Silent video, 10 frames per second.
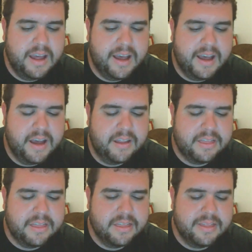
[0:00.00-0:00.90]
I
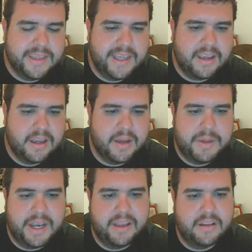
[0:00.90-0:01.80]

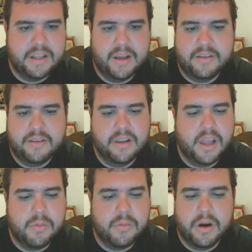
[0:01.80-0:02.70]
still
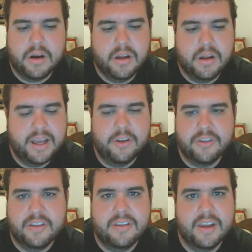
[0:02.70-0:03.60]
like Mark. I
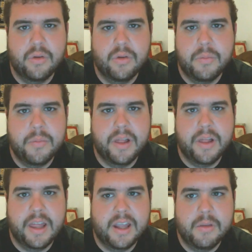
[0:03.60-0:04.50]
usually stick with the people I
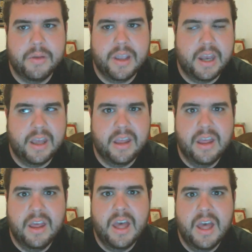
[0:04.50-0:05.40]
like in the beginning.
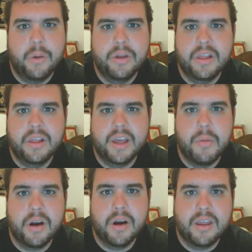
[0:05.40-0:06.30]
I really like
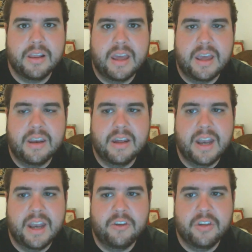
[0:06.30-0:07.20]
Mark and Elena, and
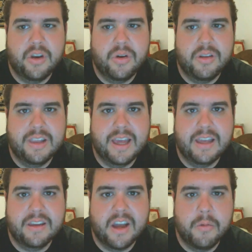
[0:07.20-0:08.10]
I usually don't even like
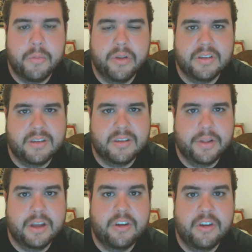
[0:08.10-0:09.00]
the couples except for
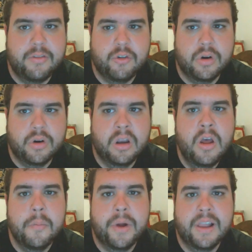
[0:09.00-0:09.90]
like Jeff and Jordan.
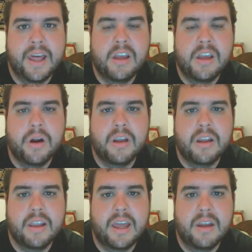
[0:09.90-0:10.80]
But I like Mark and
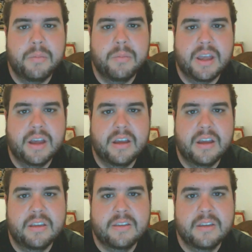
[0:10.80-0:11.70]
Elena
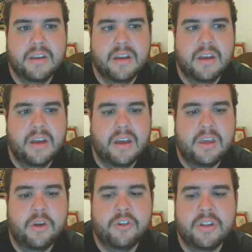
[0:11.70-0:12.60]
because
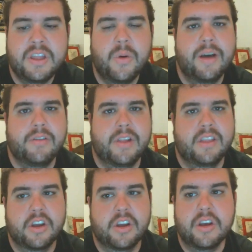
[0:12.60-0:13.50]
usually you have like
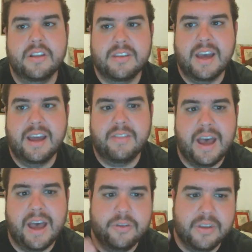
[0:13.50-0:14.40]
the good side of the
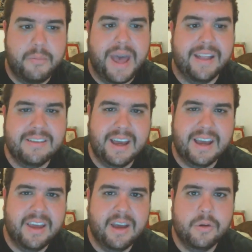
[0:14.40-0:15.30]
house and the bad side
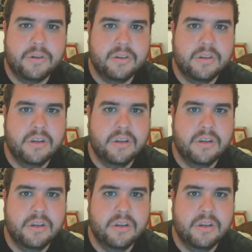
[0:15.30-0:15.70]
of the house.